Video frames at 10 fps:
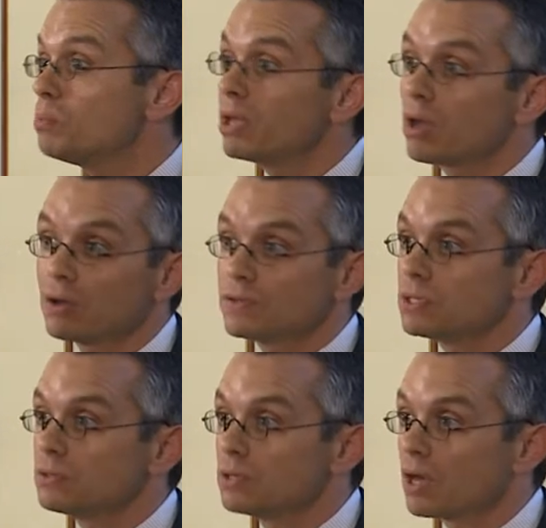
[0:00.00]
be
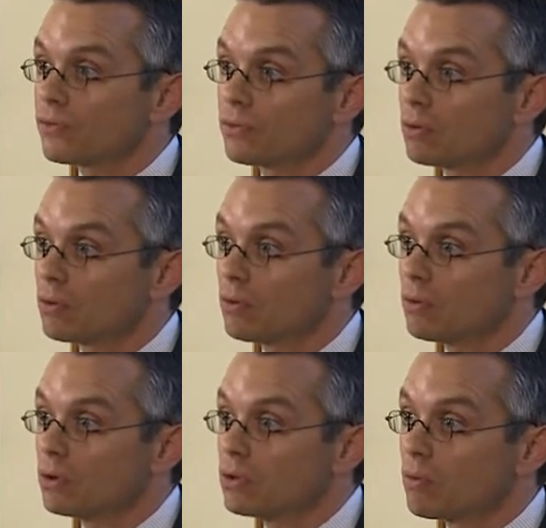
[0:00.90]
considered as
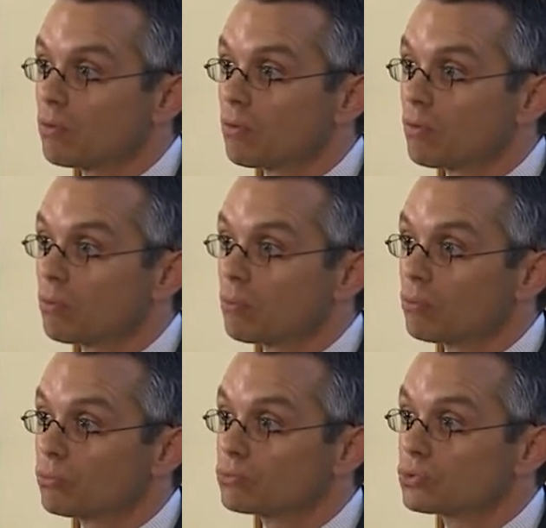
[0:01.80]
the
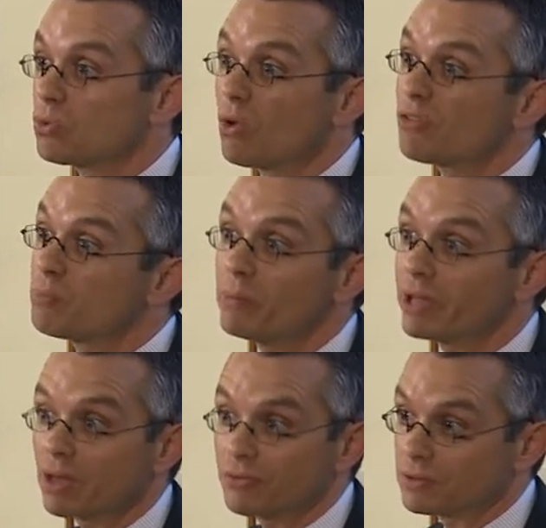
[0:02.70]
Lyon School of
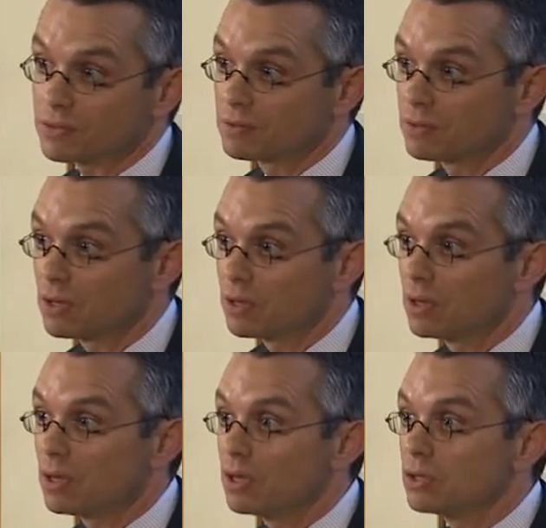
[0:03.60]
Public Affairs.
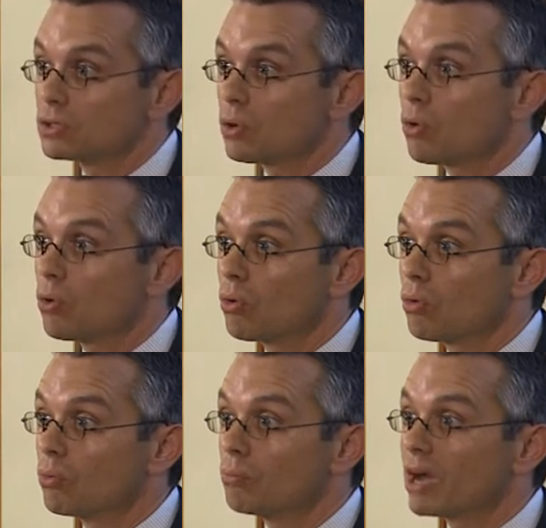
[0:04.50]

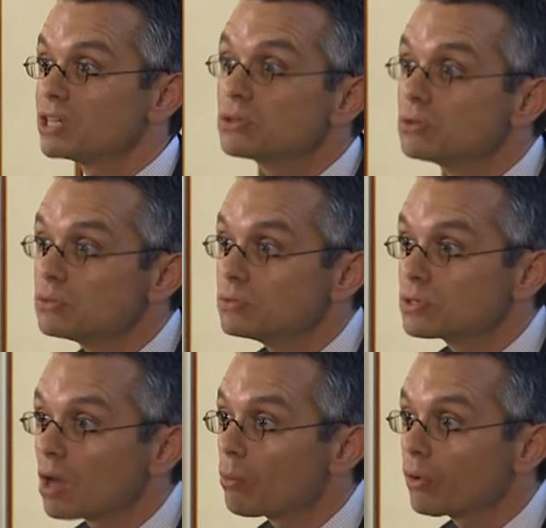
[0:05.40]
So my
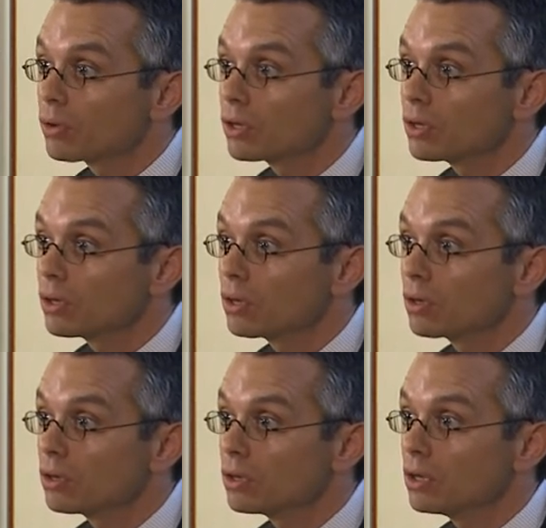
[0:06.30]
students are working
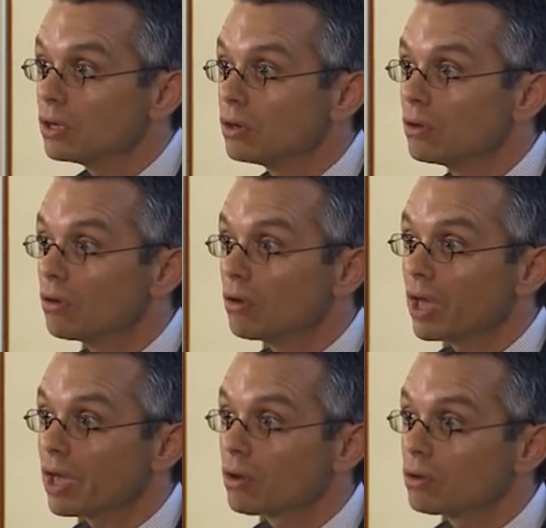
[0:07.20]
in
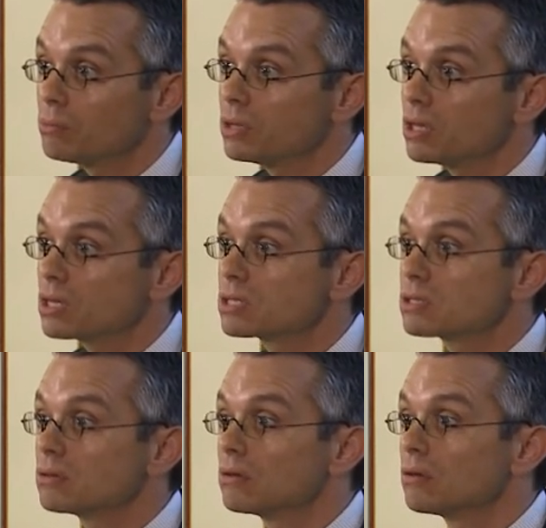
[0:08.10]

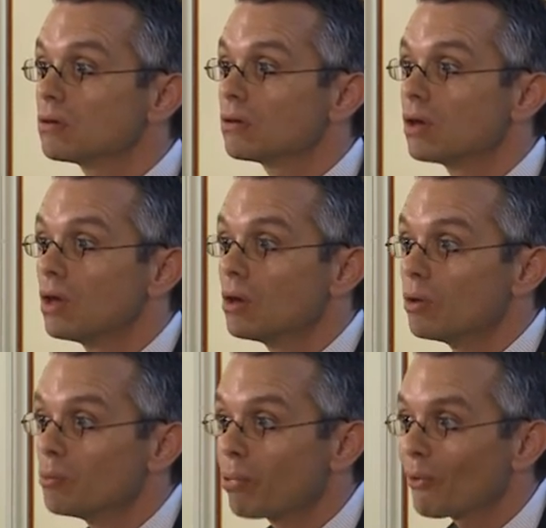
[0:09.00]
economics,
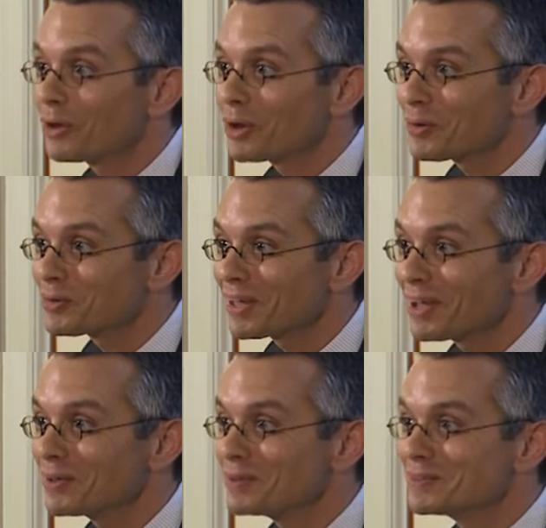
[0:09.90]
political
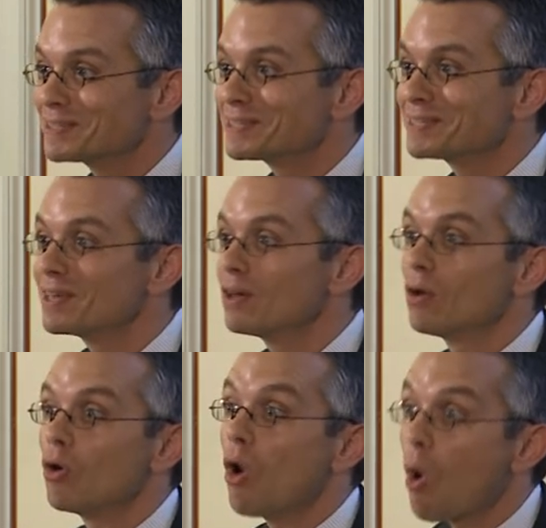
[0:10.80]
science,
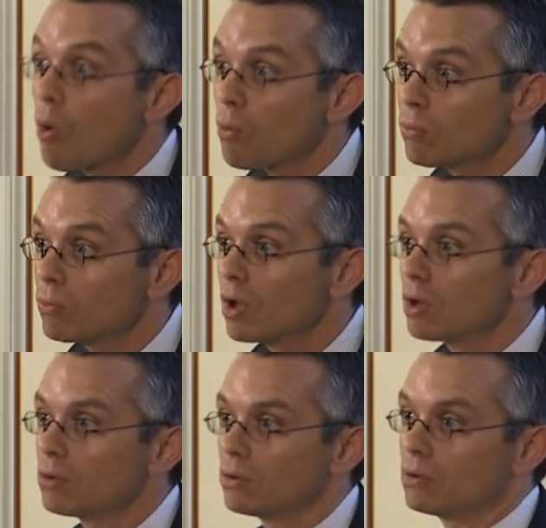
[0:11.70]
law,
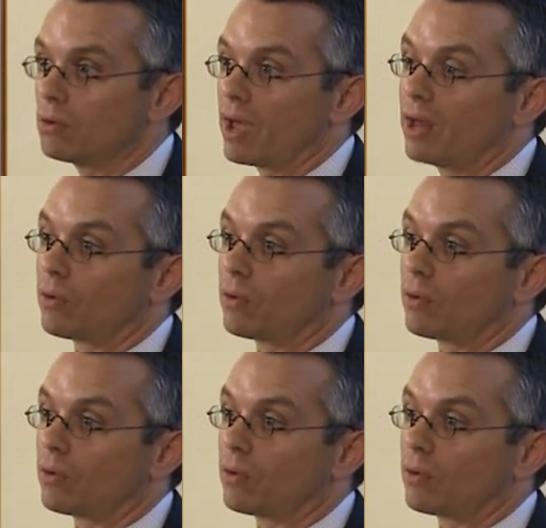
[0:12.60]
and